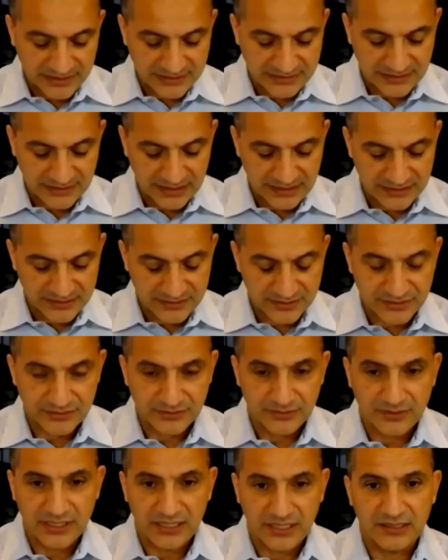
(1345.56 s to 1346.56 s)
excited
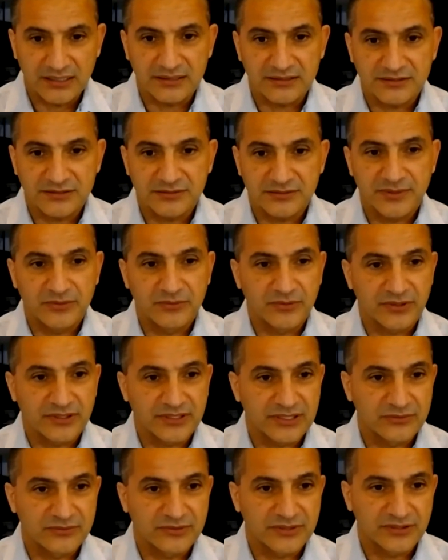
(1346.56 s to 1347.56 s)
to be
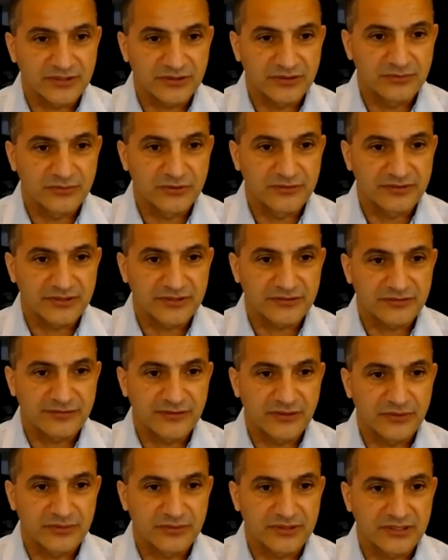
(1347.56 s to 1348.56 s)
working with you moving
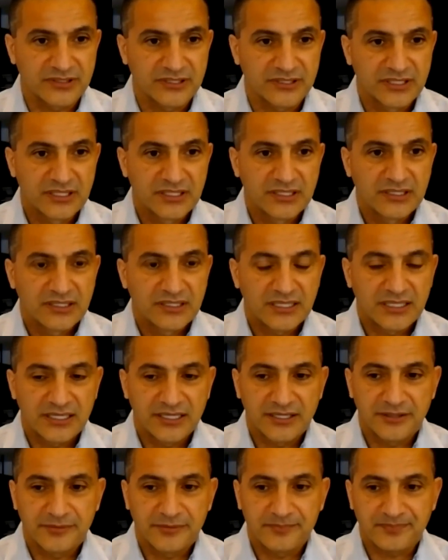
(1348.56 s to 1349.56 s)
forward.
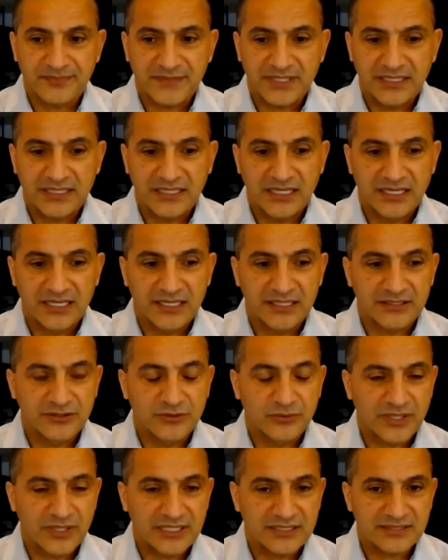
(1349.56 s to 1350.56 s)

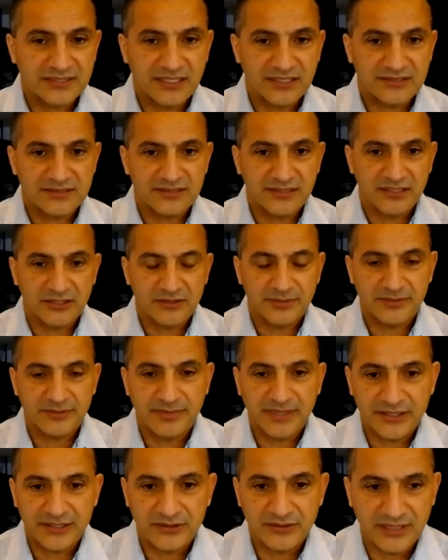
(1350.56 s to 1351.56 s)
You want to tell us a little bit
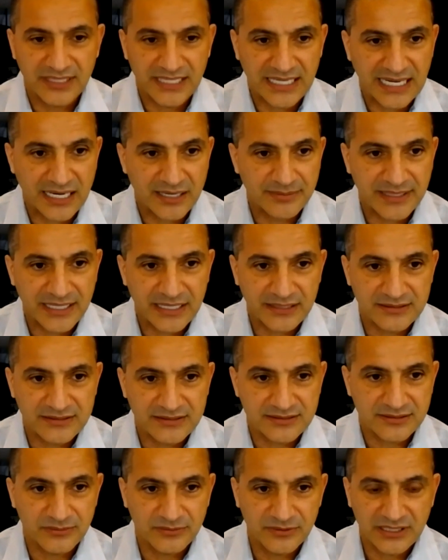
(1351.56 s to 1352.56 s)
about your lab? How
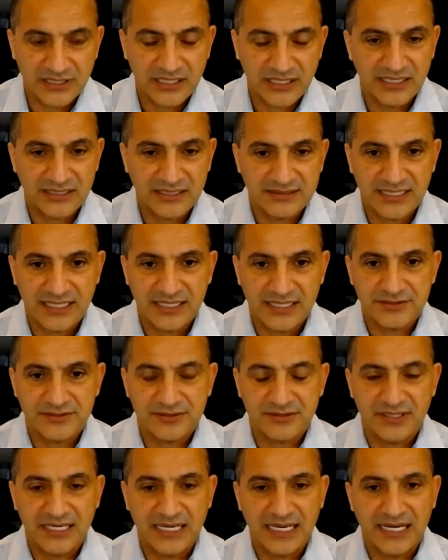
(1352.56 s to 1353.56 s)
can someone contact
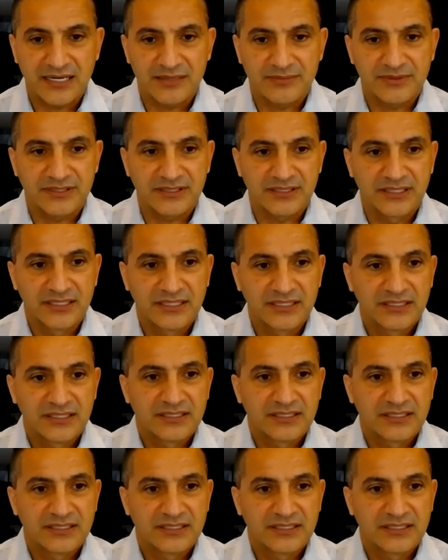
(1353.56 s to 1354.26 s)
your lab? And